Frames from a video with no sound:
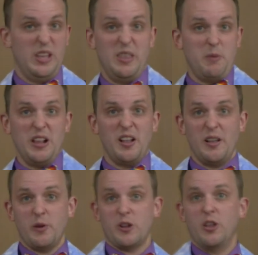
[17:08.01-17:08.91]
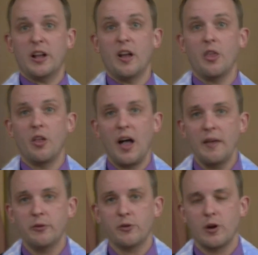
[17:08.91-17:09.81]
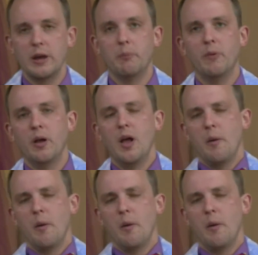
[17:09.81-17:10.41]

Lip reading: and they might not ever click on the live stream,